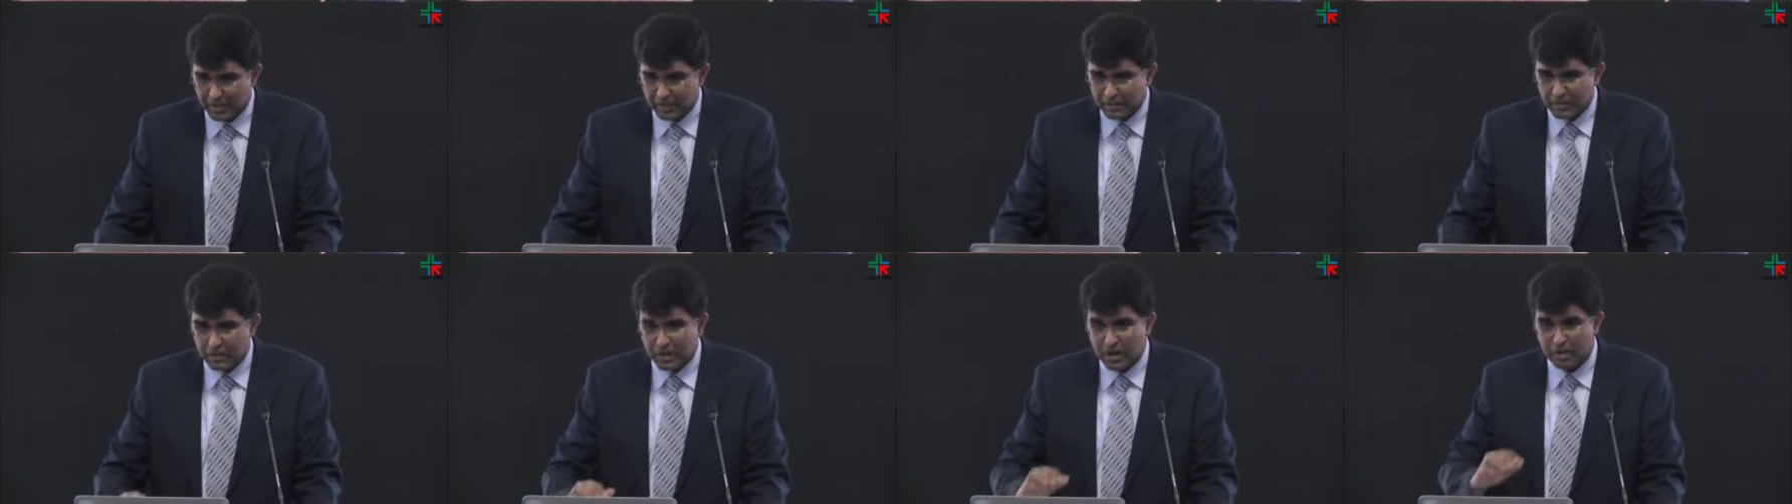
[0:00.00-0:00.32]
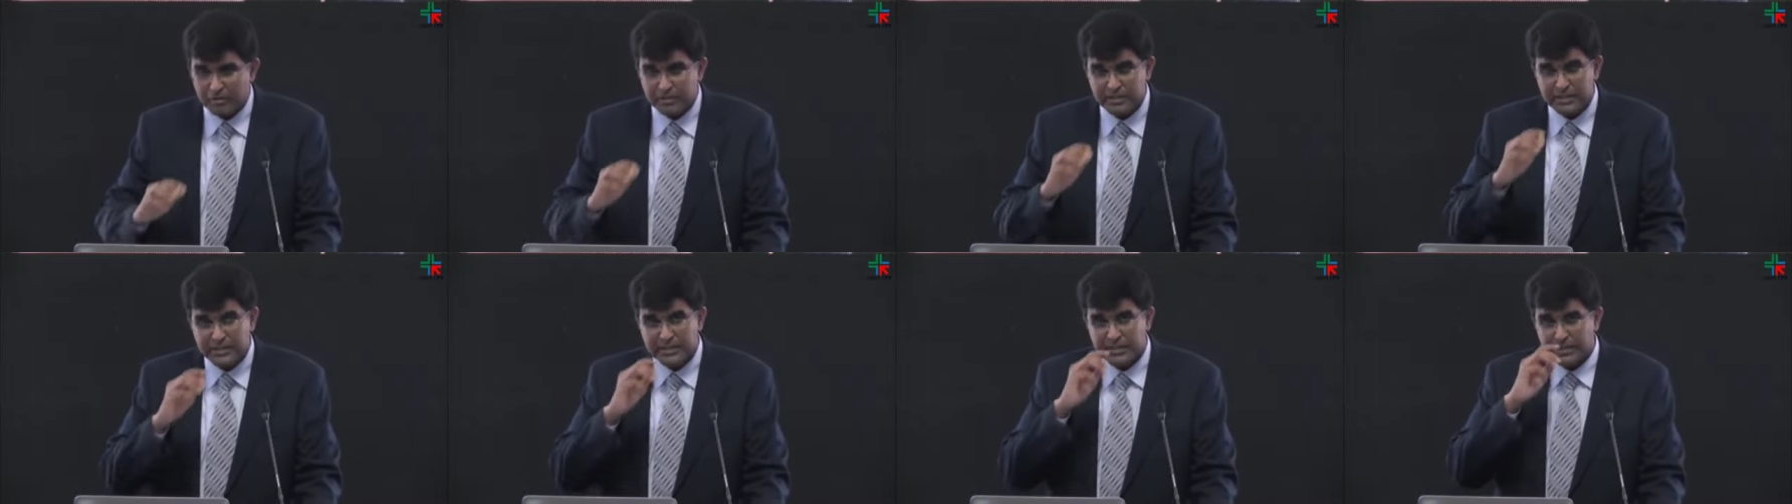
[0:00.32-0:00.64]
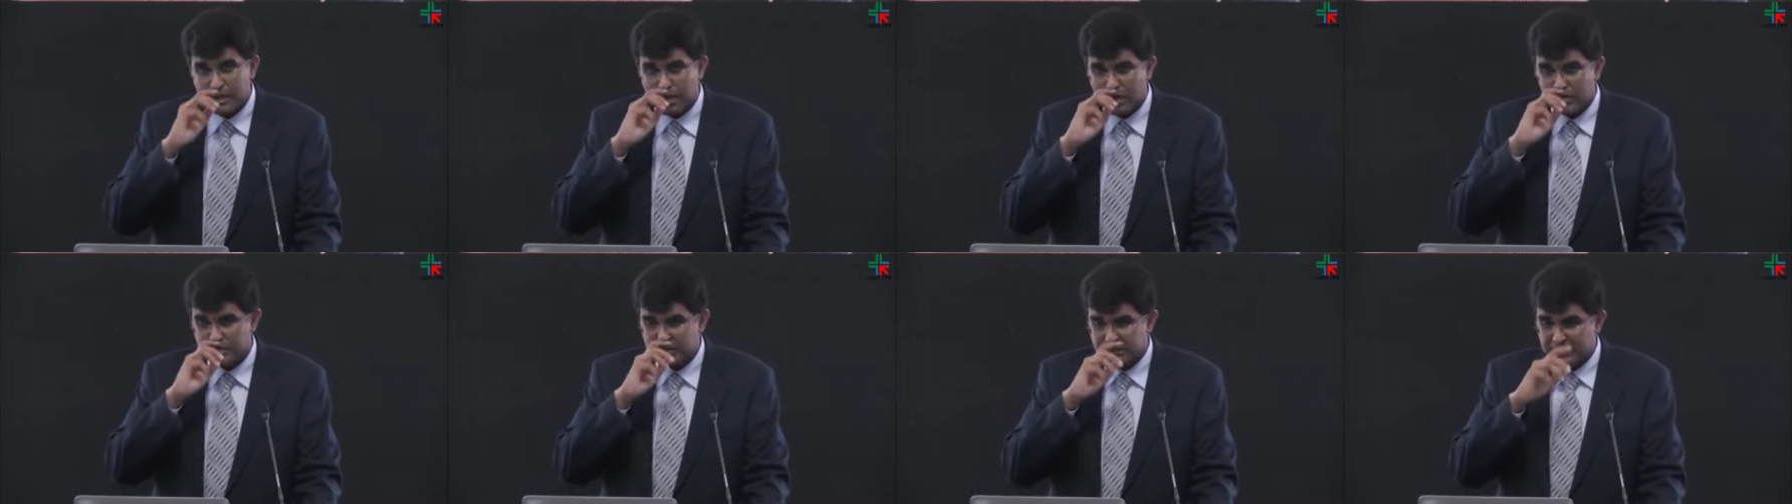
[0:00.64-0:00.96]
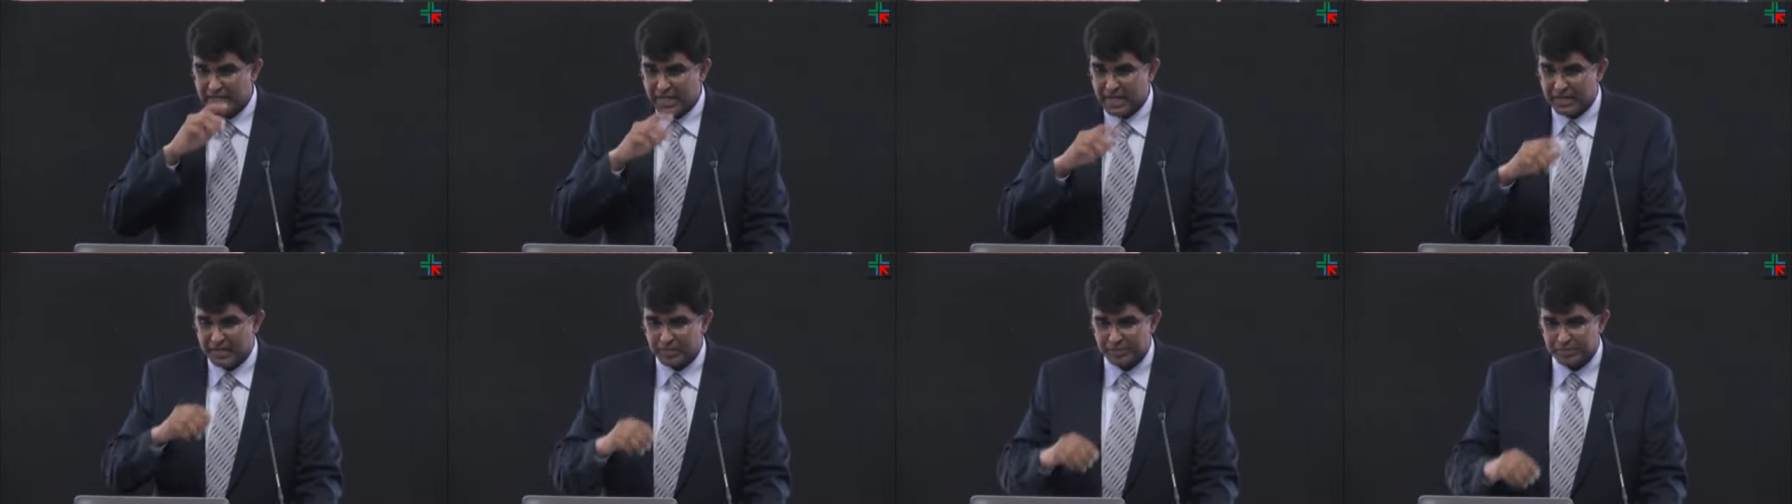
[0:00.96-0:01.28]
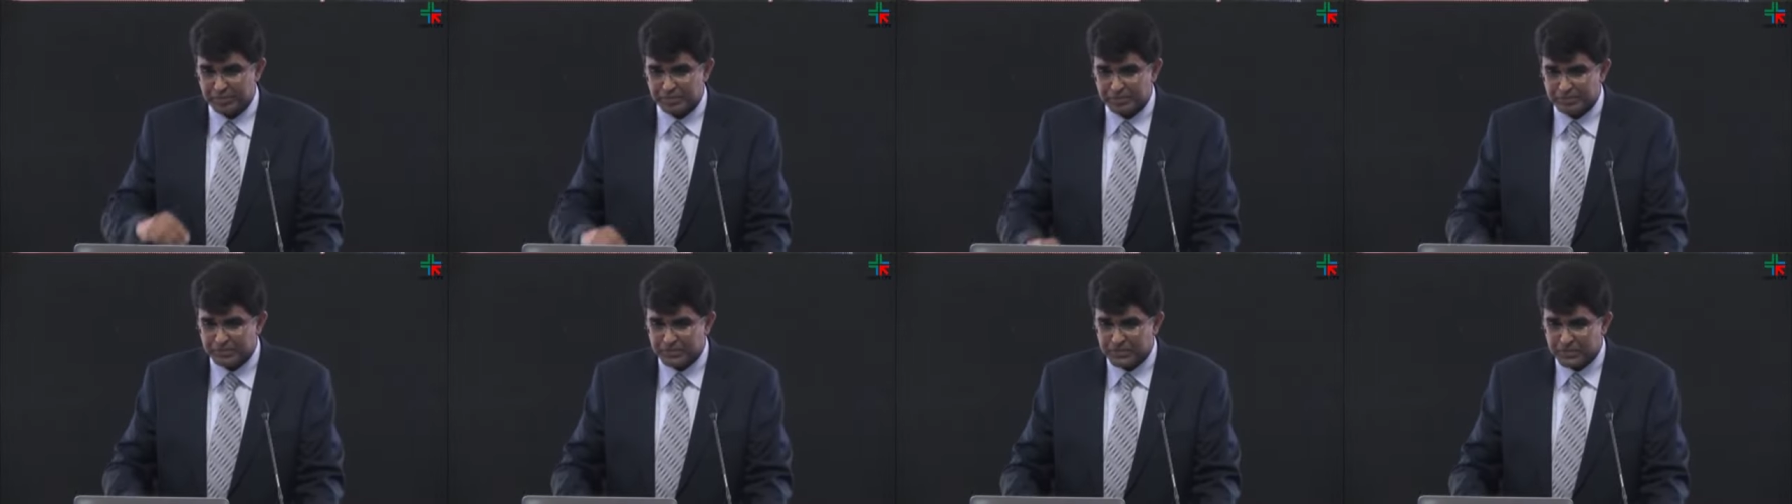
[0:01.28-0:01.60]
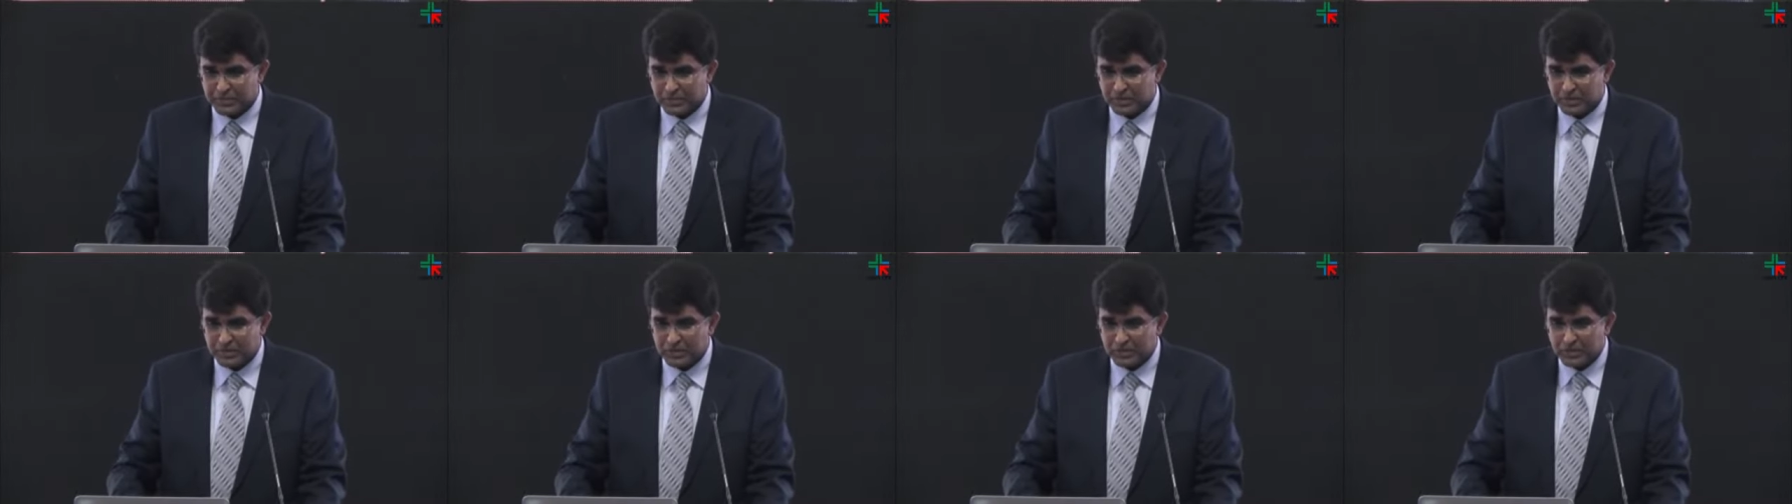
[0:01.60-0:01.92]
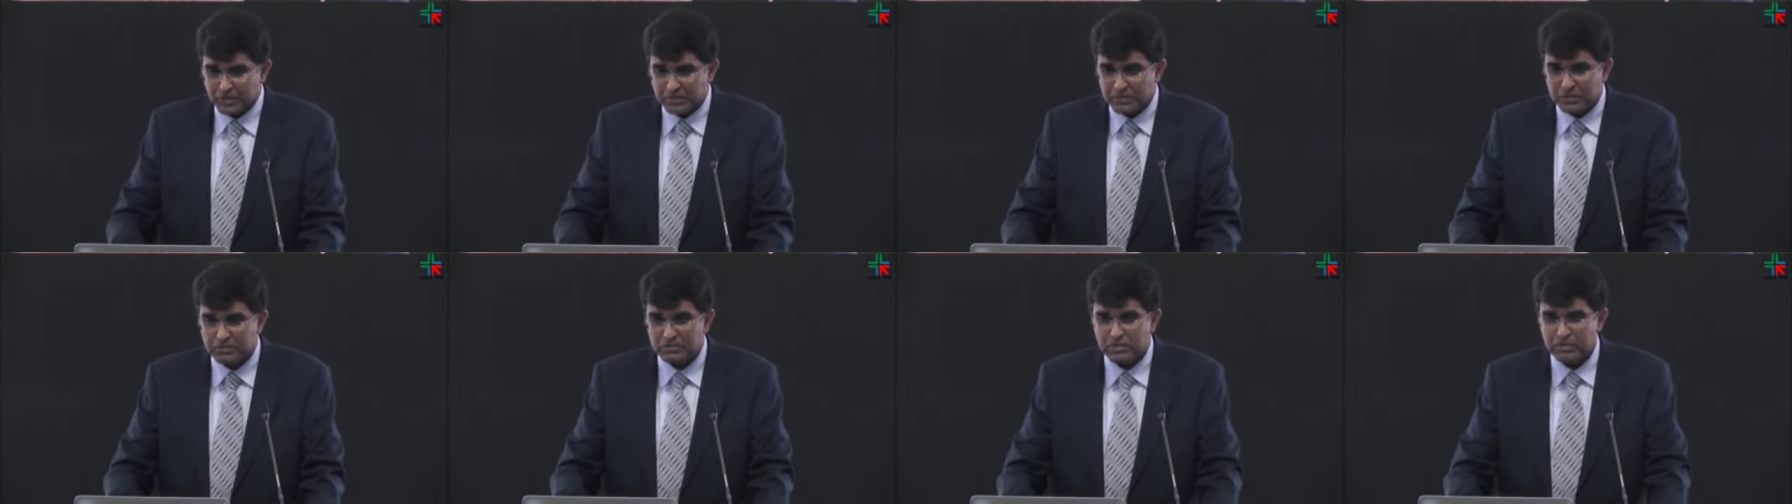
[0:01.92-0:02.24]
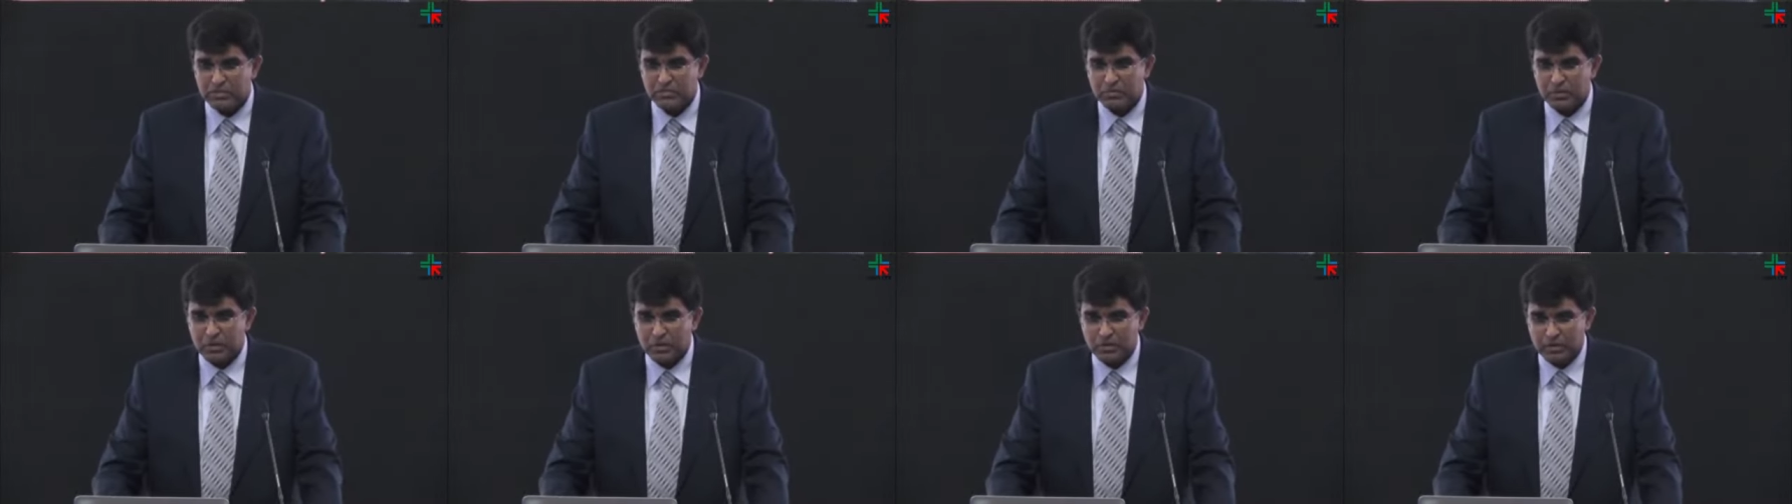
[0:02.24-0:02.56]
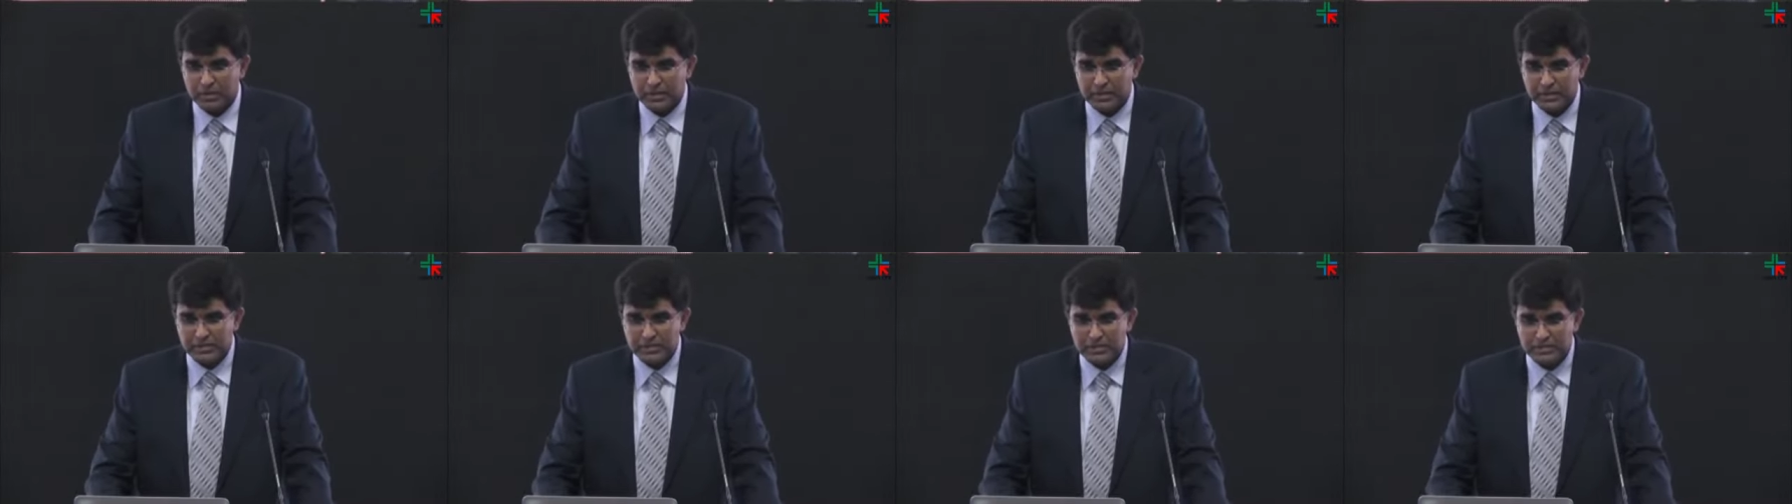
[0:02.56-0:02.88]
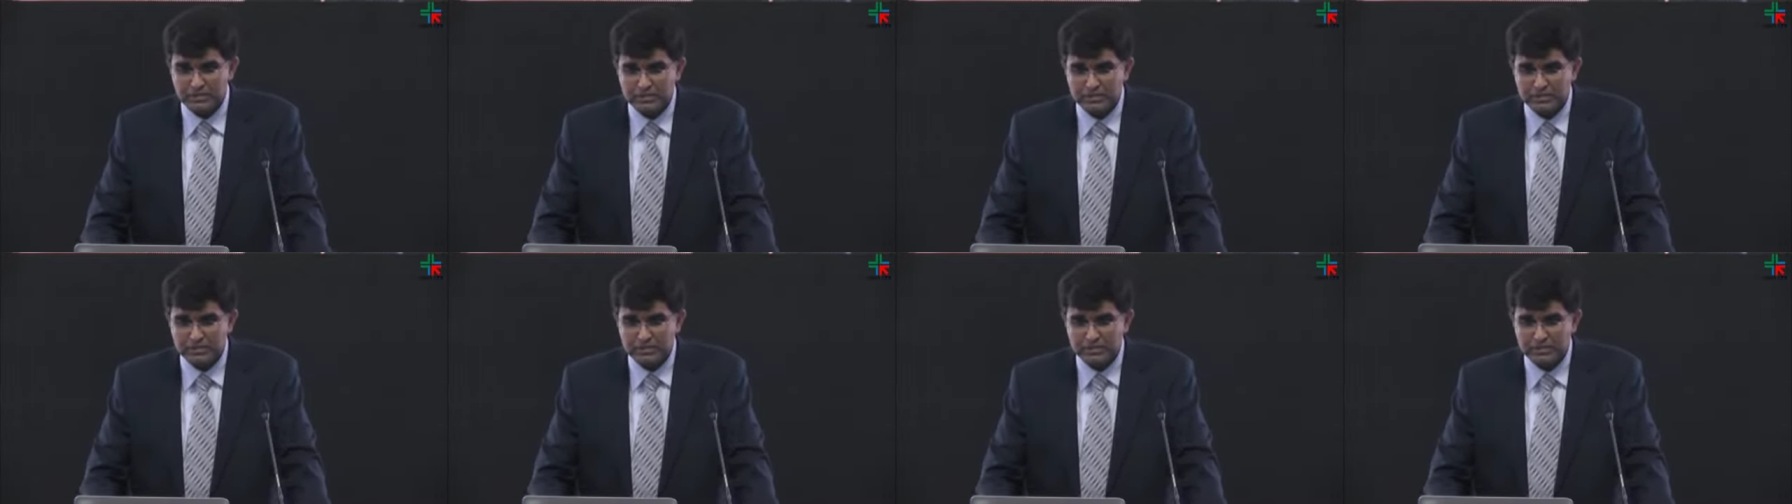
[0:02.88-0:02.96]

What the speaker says: How did it all start? This was following a